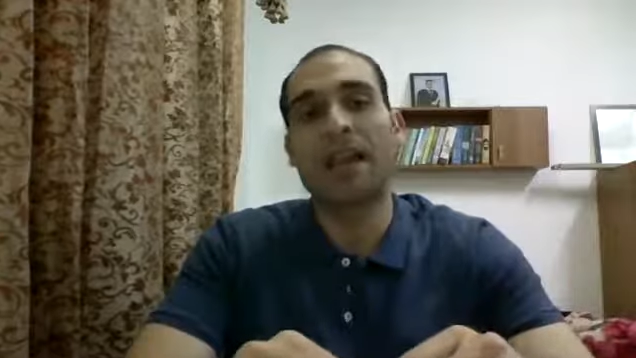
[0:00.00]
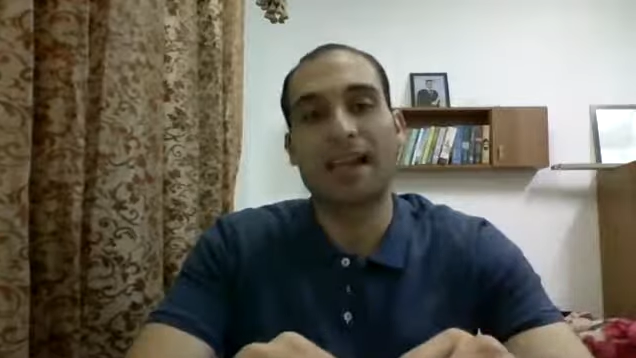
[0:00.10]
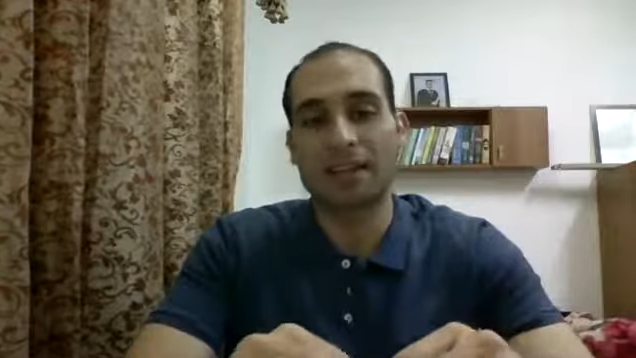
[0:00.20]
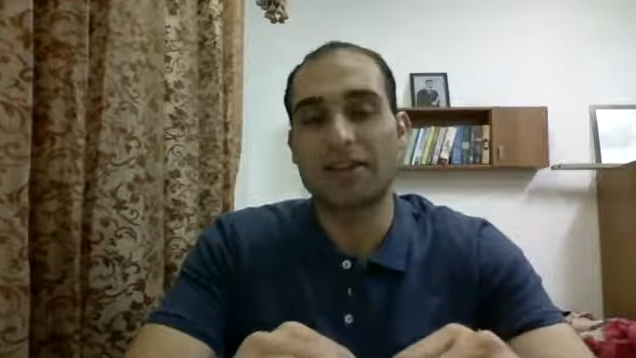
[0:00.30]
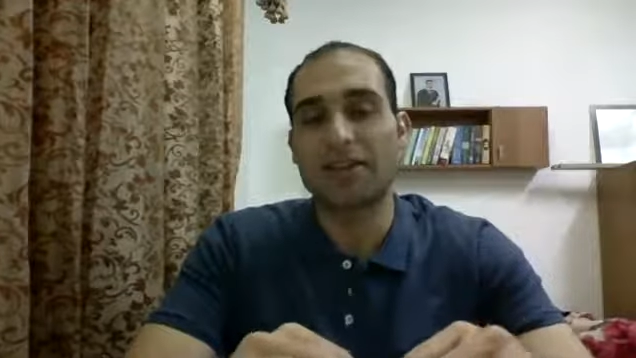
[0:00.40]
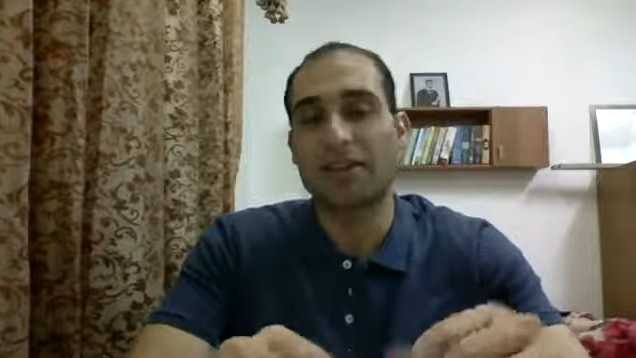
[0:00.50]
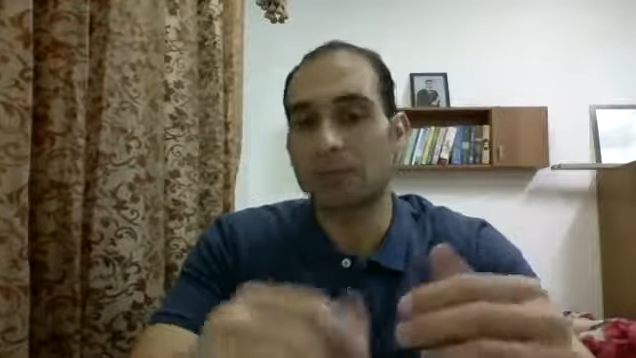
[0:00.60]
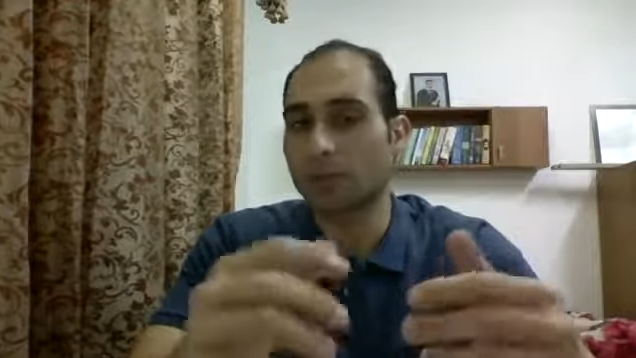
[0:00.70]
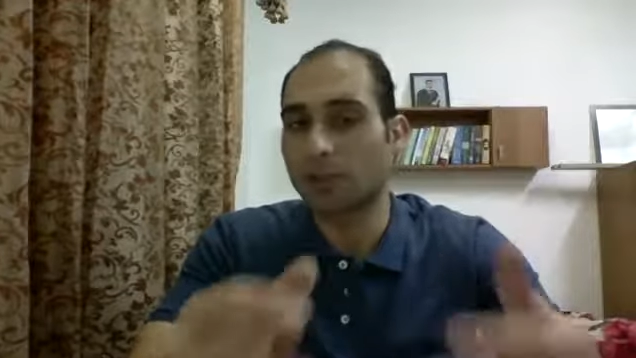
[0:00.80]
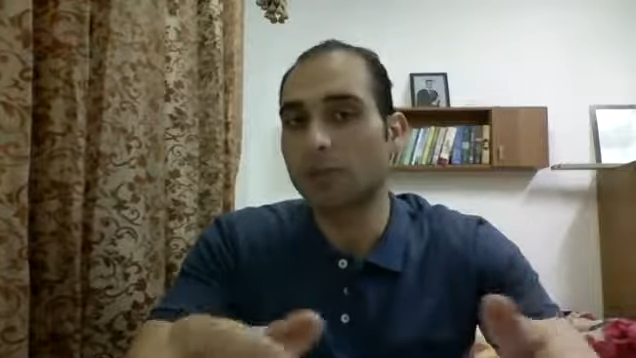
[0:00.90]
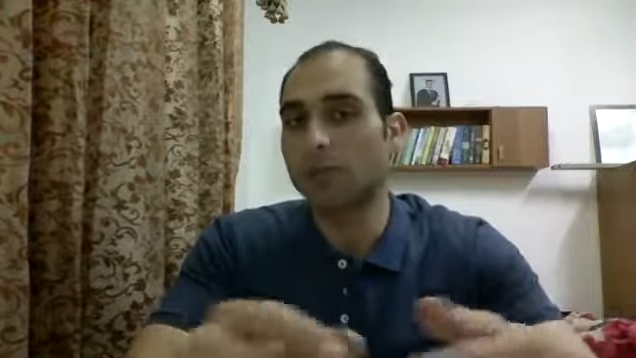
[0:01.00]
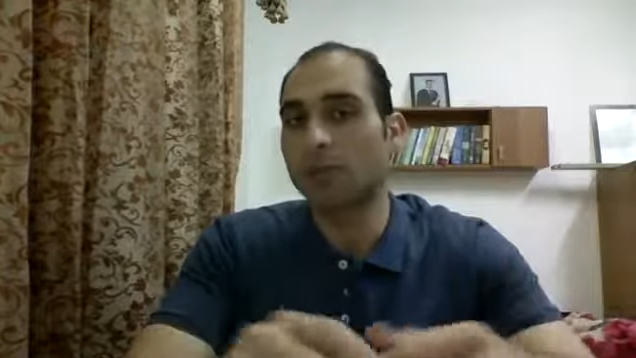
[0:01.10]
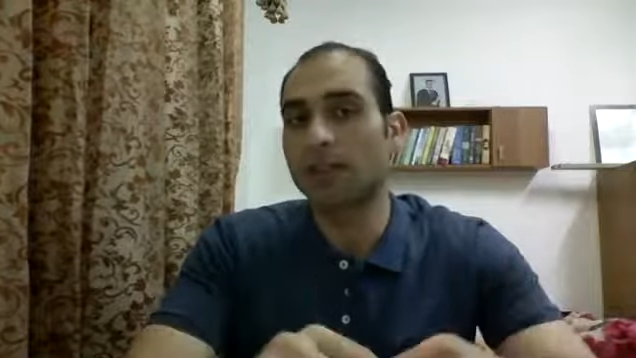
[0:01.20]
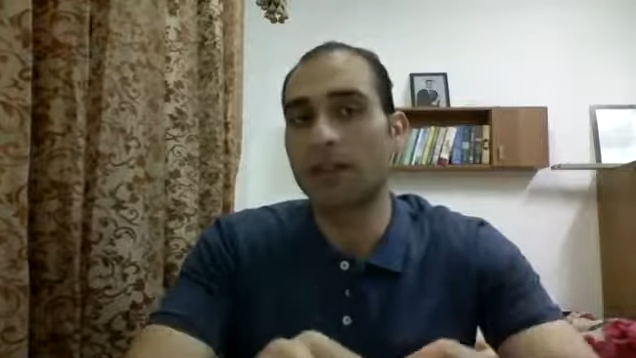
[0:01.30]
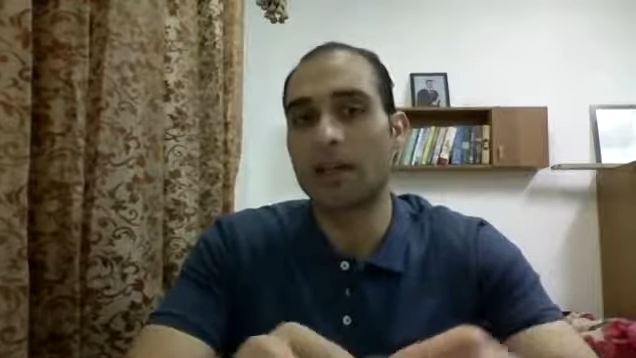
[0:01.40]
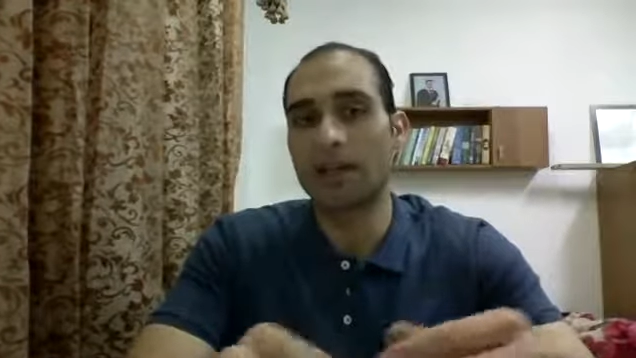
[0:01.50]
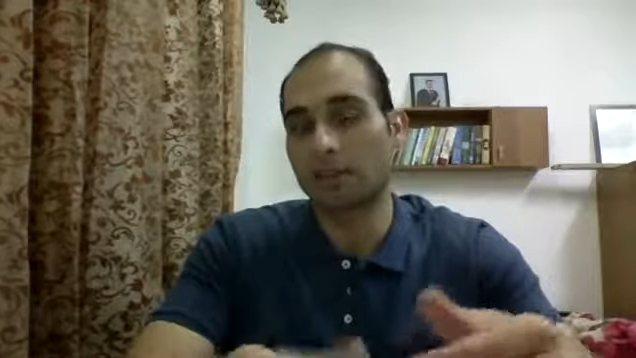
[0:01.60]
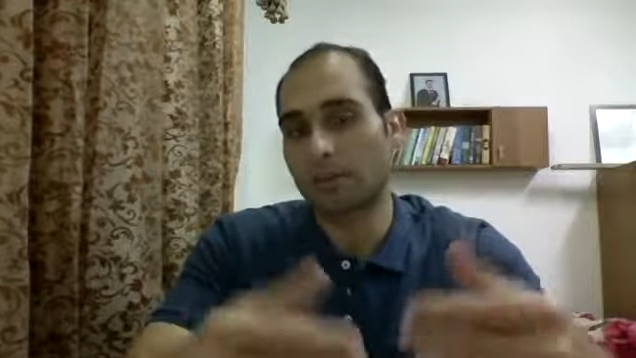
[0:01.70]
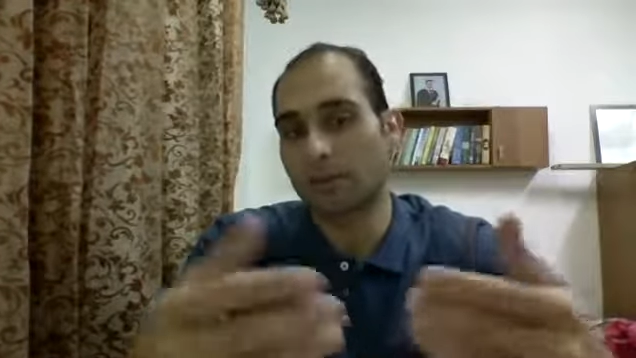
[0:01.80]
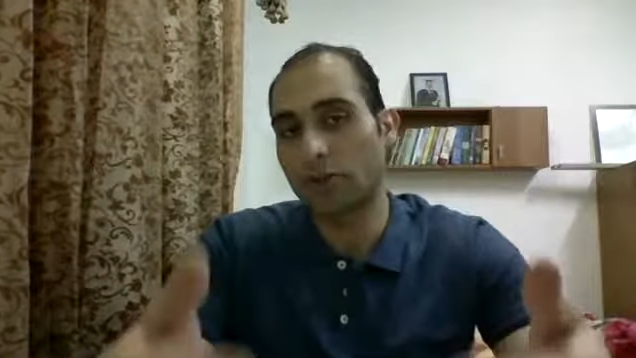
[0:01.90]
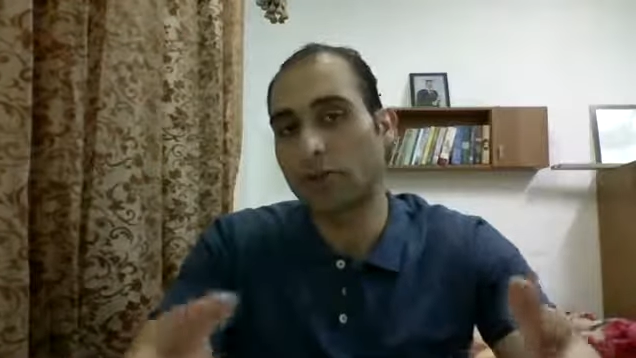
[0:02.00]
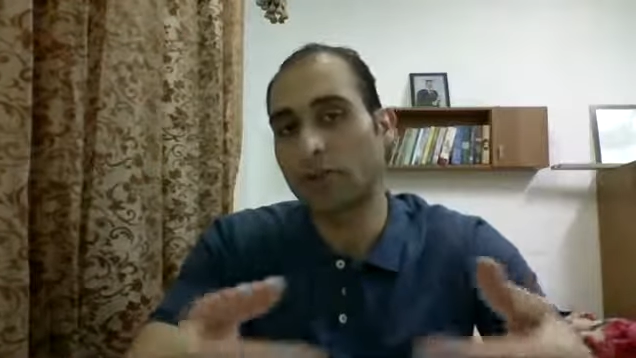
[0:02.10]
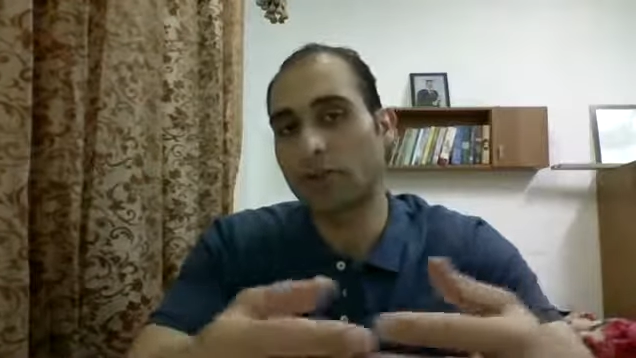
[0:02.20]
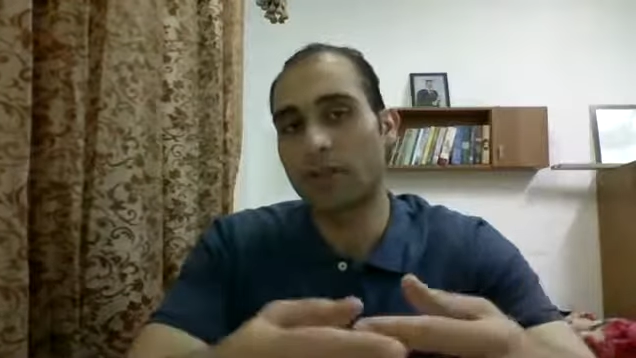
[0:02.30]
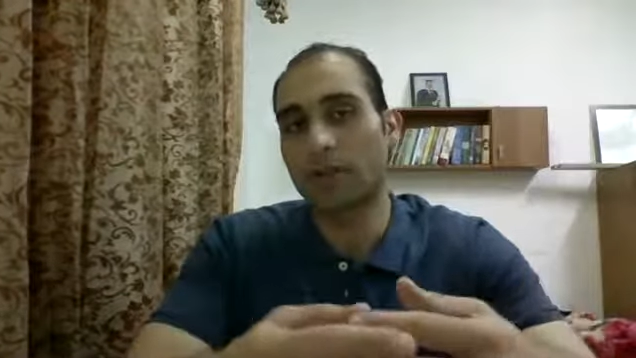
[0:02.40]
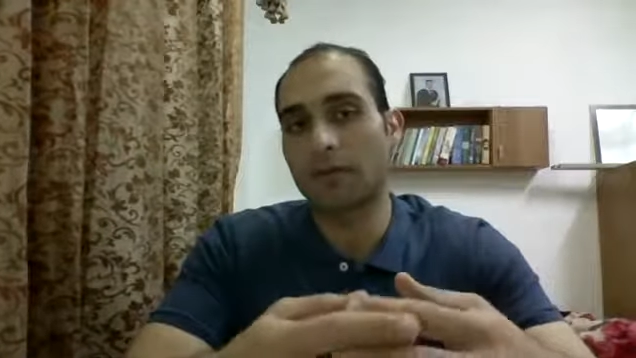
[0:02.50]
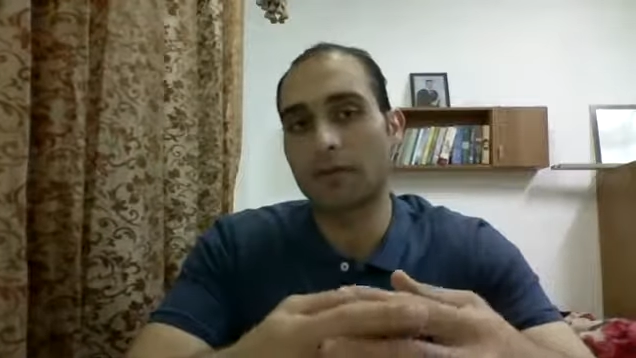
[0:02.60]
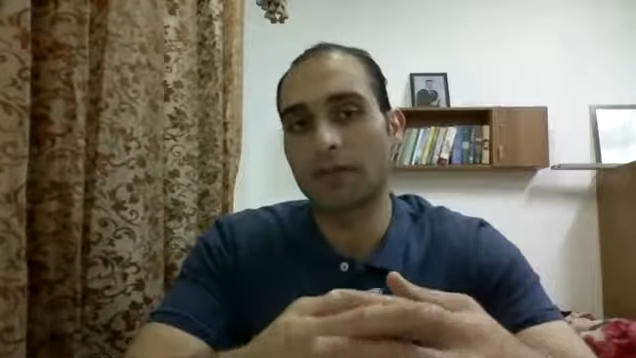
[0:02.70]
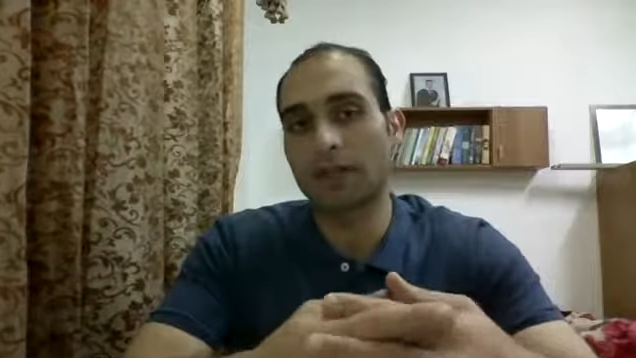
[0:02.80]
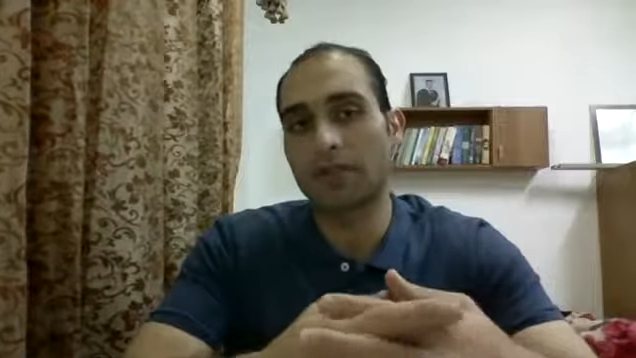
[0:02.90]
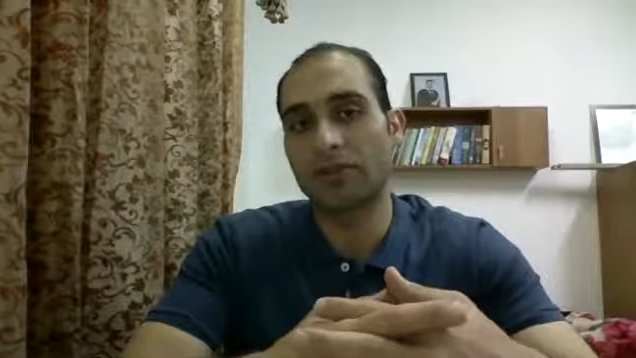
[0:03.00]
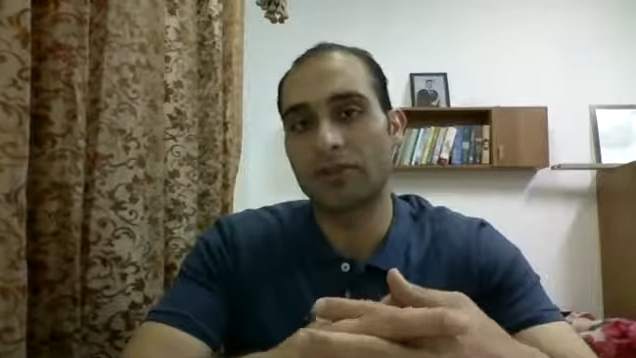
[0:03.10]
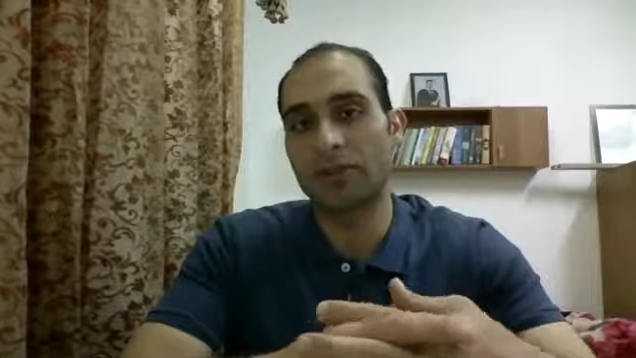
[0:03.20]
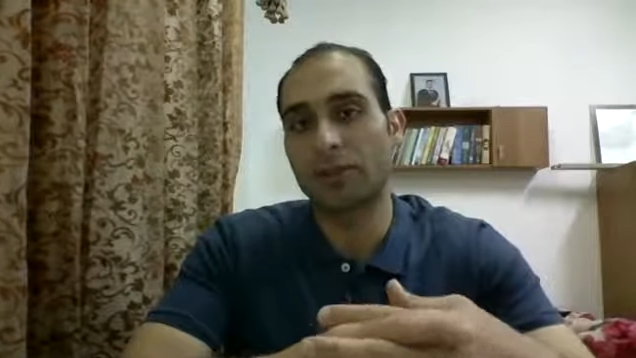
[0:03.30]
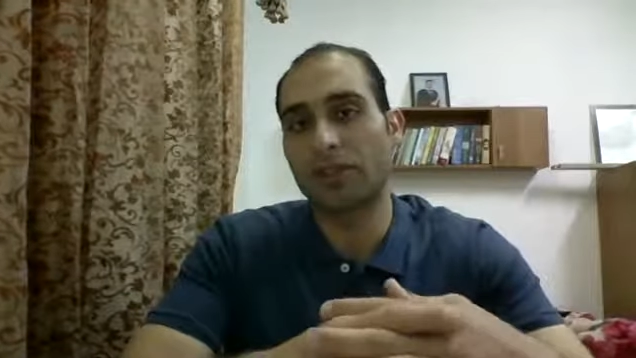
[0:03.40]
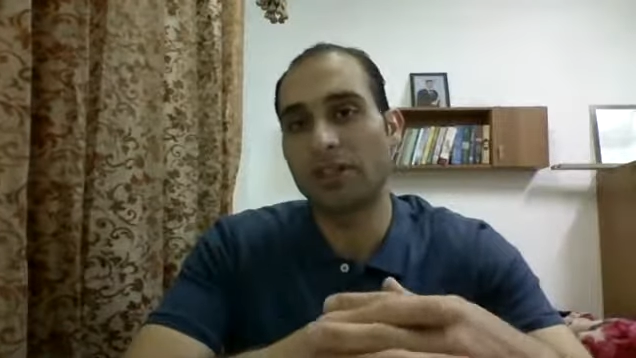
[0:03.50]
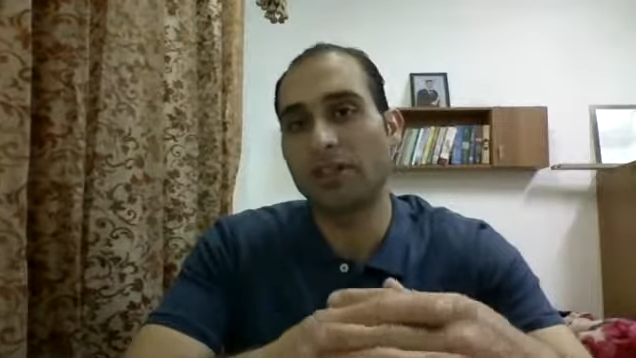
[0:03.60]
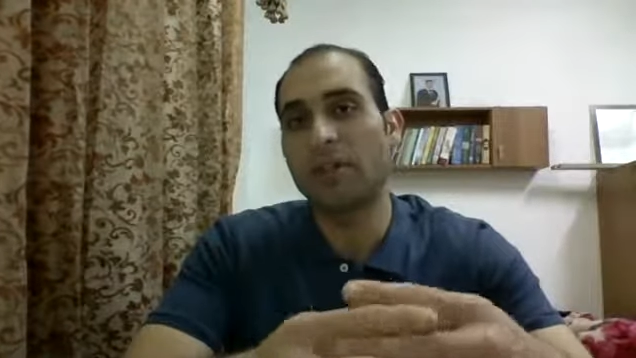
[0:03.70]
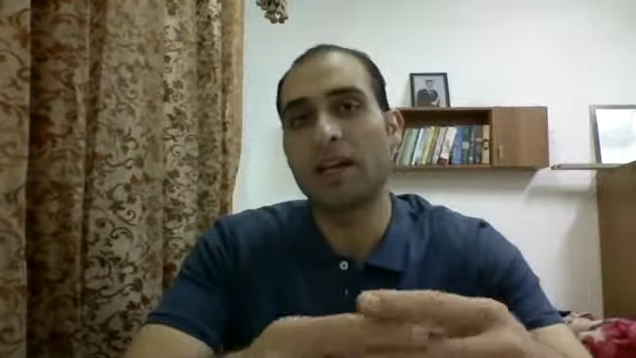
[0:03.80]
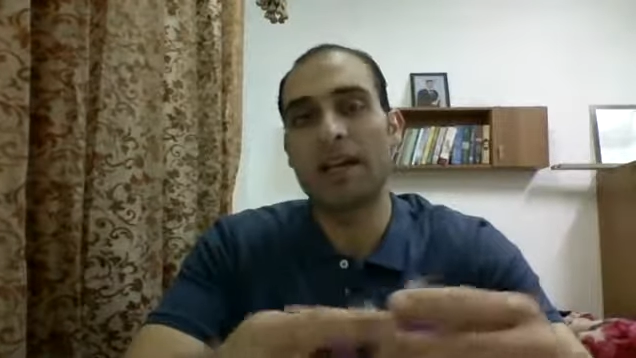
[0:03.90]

And I think it's much better for the internet medium,